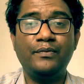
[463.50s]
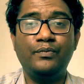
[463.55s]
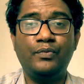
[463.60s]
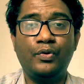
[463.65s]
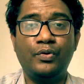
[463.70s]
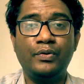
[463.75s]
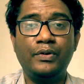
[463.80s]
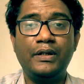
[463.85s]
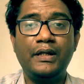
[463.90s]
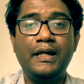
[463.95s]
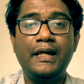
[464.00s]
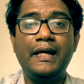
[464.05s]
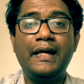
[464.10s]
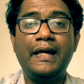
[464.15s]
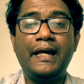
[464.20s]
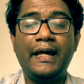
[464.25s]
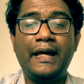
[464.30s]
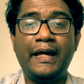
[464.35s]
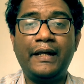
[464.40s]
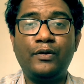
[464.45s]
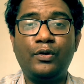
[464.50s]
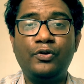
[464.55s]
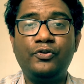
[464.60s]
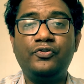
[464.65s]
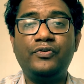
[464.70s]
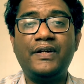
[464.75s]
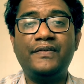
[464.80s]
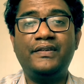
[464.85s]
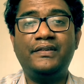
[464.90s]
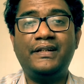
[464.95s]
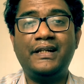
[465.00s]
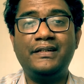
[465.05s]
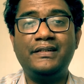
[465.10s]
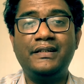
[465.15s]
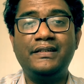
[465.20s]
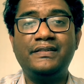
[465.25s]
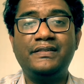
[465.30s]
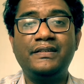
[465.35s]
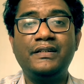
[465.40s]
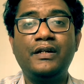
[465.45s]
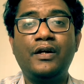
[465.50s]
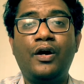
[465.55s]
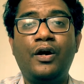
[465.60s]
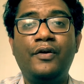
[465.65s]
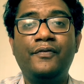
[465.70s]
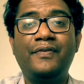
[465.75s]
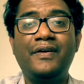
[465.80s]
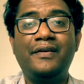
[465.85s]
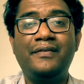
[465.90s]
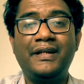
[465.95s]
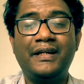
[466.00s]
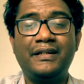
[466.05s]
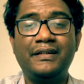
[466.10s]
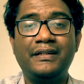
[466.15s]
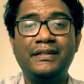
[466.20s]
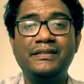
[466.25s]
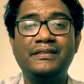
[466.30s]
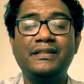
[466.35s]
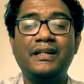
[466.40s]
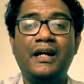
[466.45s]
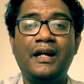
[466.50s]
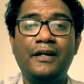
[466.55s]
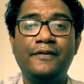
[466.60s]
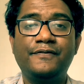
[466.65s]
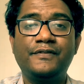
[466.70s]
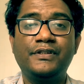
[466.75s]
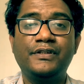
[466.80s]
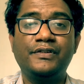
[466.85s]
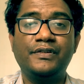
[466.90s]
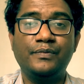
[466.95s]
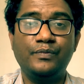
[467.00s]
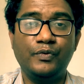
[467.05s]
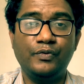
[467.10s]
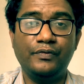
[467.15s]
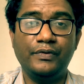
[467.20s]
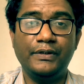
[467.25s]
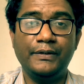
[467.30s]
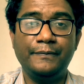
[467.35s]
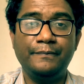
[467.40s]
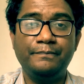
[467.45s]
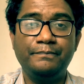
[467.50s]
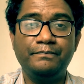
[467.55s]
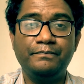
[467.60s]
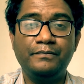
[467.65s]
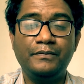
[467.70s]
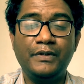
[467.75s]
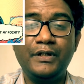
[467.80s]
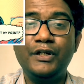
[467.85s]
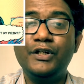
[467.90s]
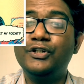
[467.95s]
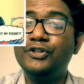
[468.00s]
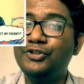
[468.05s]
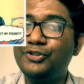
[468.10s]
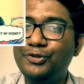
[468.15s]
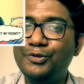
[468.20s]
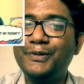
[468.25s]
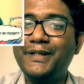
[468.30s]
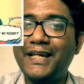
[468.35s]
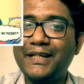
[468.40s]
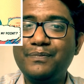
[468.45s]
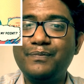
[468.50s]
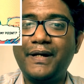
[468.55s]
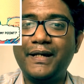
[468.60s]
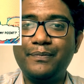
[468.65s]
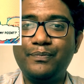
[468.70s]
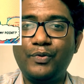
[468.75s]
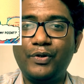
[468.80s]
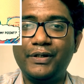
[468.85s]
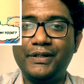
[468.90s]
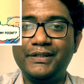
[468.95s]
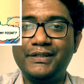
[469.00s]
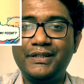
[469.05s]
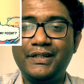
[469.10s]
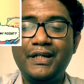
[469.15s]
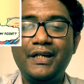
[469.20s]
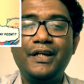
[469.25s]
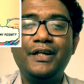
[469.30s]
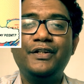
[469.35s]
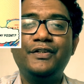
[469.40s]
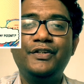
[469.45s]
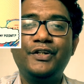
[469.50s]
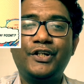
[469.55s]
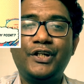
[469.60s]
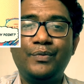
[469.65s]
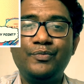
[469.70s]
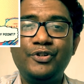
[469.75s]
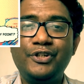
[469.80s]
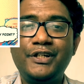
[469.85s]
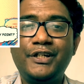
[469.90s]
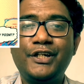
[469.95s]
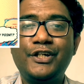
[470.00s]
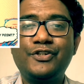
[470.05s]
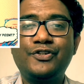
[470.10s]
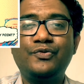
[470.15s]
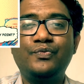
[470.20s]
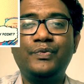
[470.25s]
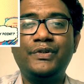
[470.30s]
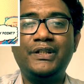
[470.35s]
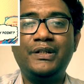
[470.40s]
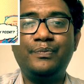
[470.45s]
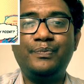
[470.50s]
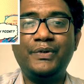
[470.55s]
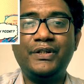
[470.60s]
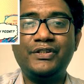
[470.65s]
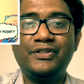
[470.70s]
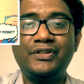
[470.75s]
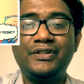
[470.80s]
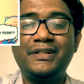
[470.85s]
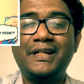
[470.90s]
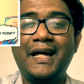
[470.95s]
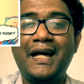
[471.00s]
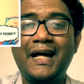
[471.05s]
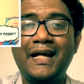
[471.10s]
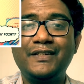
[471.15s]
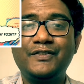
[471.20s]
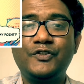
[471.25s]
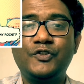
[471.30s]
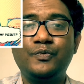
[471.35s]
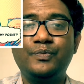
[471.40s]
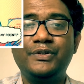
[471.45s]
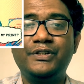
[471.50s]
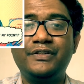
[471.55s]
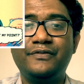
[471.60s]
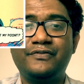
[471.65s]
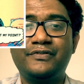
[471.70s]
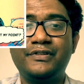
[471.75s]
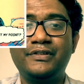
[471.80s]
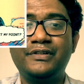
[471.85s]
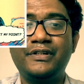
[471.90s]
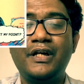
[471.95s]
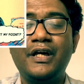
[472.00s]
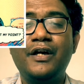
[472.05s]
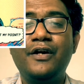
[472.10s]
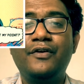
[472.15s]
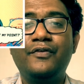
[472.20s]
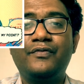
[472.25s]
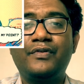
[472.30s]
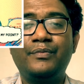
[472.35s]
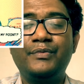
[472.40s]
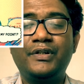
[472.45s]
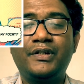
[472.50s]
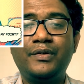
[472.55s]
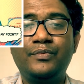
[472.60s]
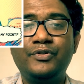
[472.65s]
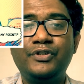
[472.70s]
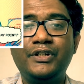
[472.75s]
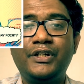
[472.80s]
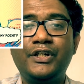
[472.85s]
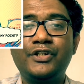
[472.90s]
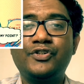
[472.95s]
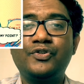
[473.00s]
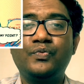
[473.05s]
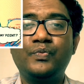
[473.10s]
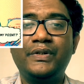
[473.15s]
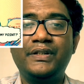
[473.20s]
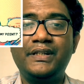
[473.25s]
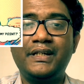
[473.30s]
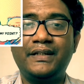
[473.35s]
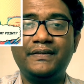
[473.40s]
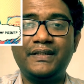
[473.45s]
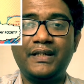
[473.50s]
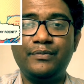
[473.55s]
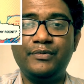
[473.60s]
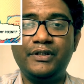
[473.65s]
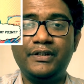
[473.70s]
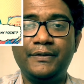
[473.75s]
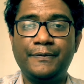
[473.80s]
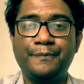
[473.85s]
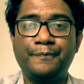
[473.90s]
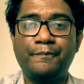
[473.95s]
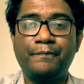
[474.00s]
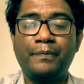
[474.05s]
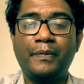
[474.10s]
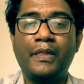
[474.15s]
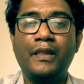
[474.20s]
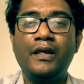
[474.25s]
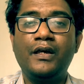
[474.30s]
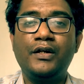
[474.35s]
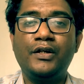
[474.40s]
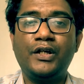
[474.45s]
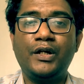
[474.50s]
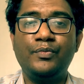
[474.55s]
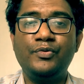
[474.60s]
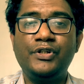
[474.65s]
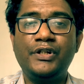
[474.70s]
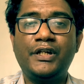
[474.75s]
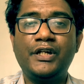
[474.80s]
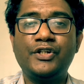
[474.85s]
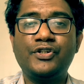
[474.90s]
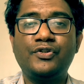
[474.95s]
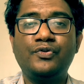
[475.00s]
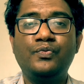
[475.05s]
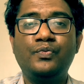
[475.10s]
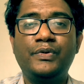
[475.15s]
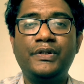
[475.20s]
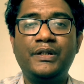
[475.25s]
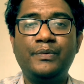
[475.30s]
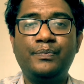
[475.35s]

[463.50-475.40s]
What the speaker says: bone, and also has a tendency of recurrence after removal." Do you get my point? The communication with the patient has to be different from the communication with the examiner. Communication with the